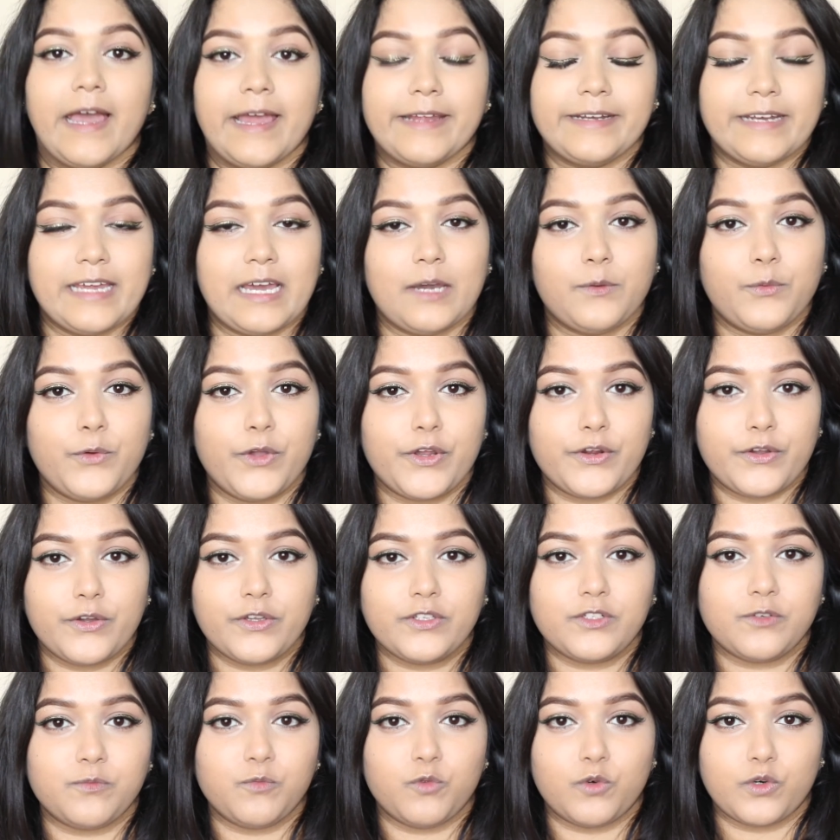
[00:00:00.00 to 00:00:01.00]
And now we're
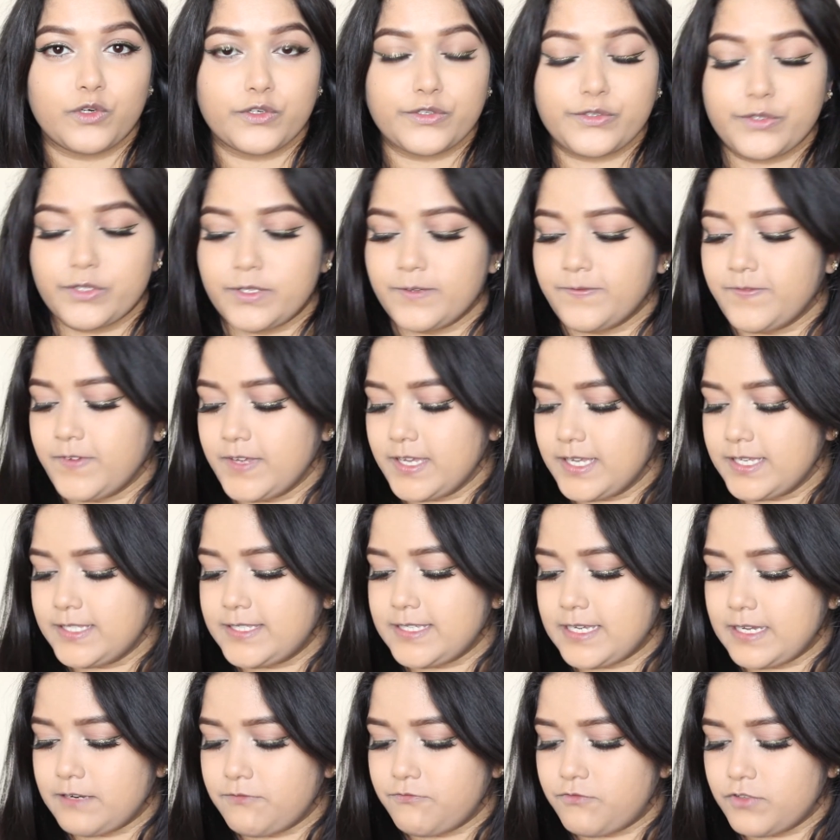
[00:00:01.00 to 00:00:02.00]
going to move on to the
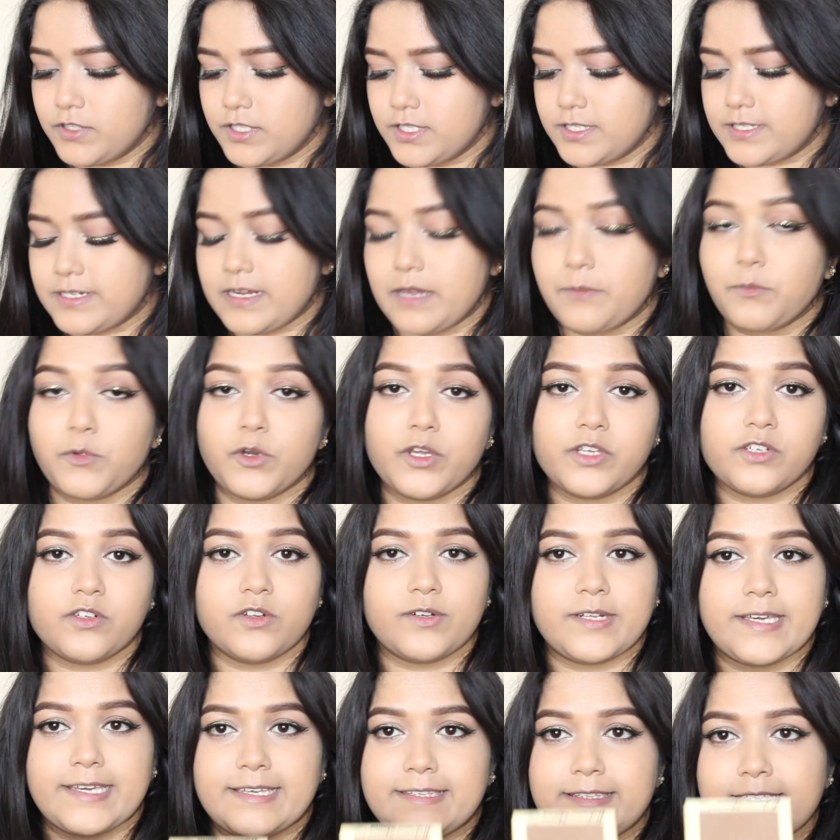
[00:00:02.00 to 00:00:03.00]
face, and first I'm going
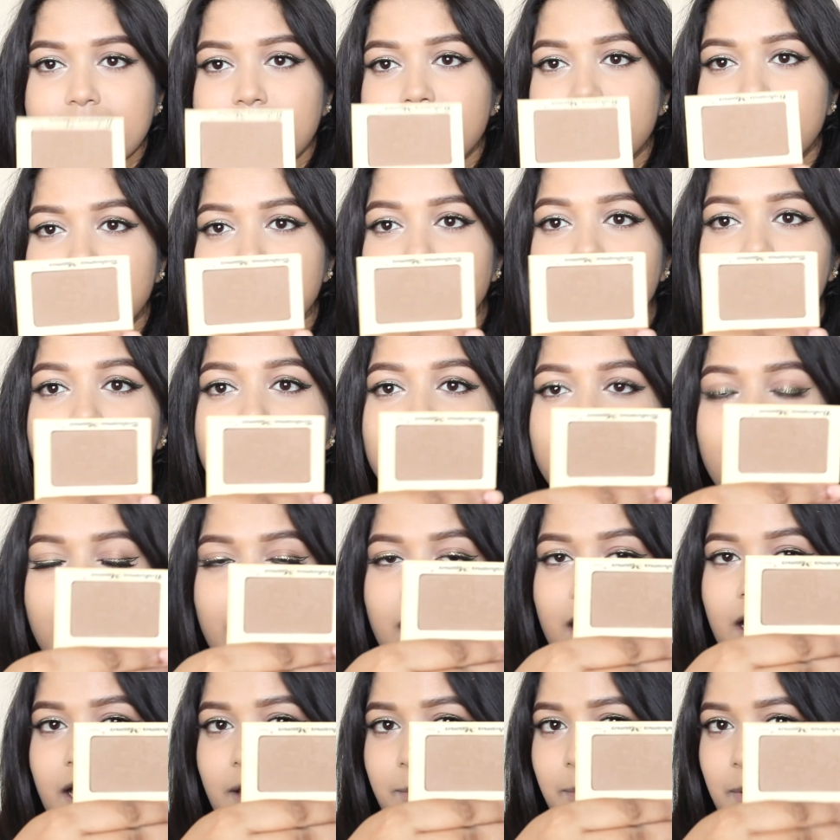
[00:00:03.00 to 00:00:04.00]
to take this
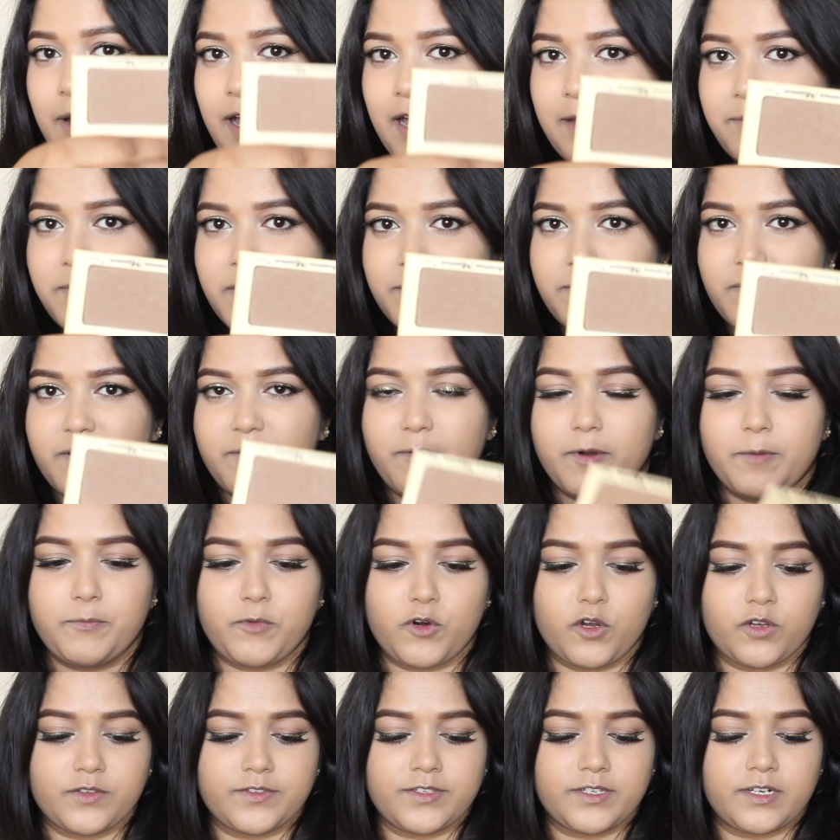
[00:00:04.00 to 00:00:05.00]
Bahama Mama
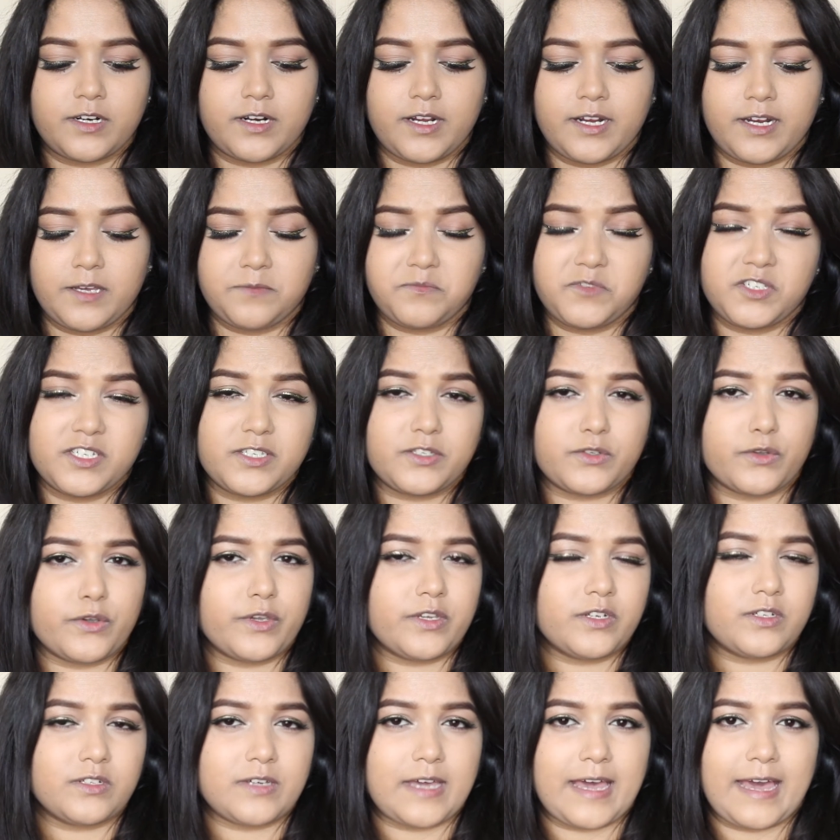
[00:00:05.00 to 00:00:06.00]
bronzer, and I'm just
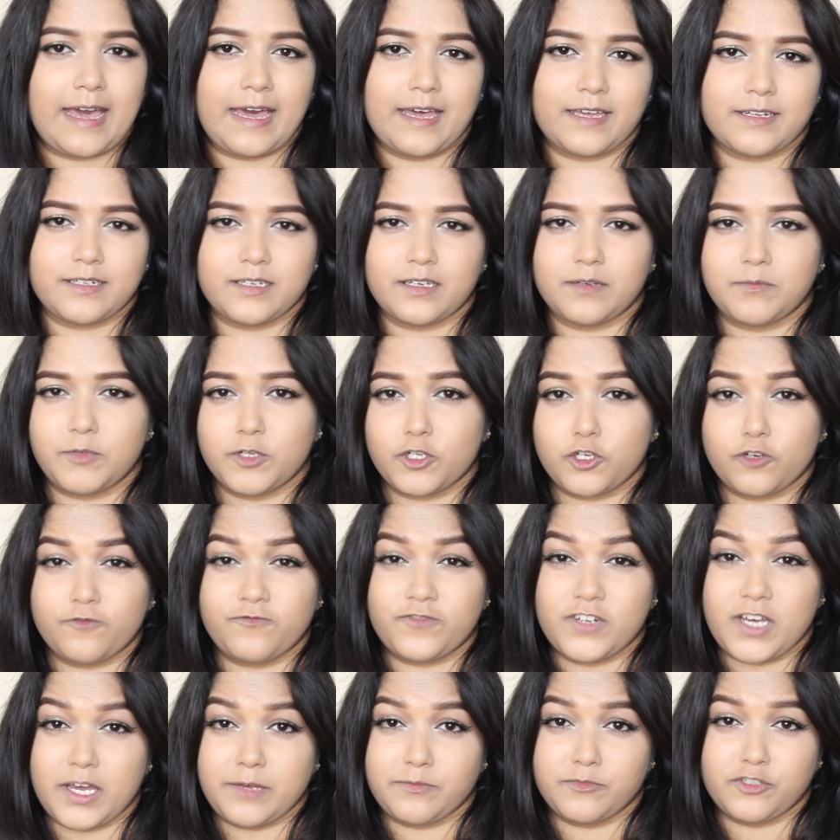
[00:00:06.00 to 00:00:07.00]
going to add a bit
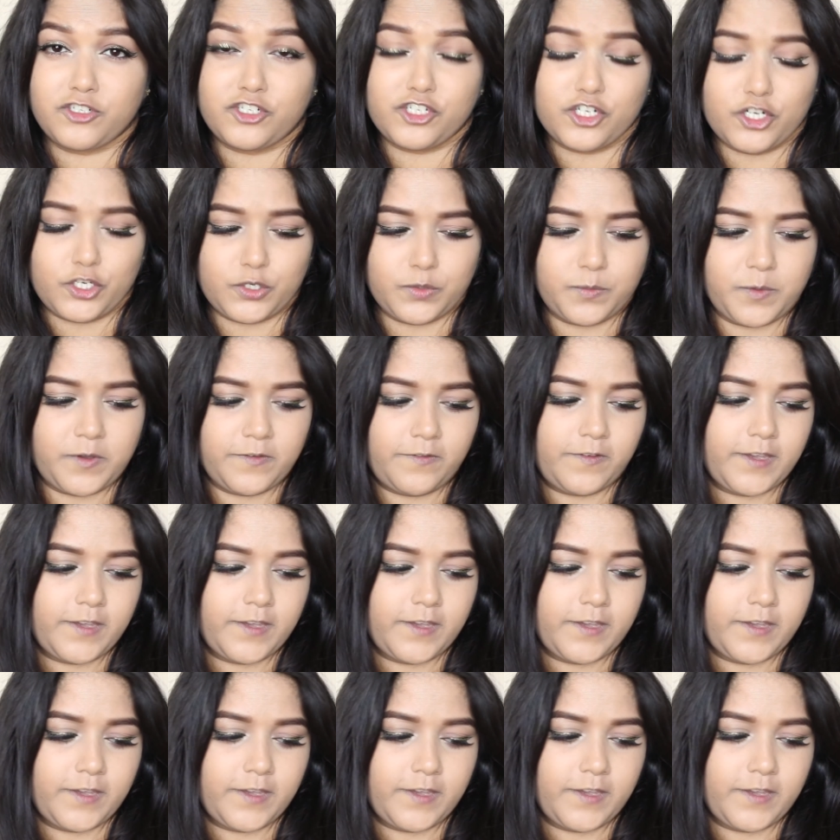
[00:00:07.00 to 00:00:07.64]
of dimension to my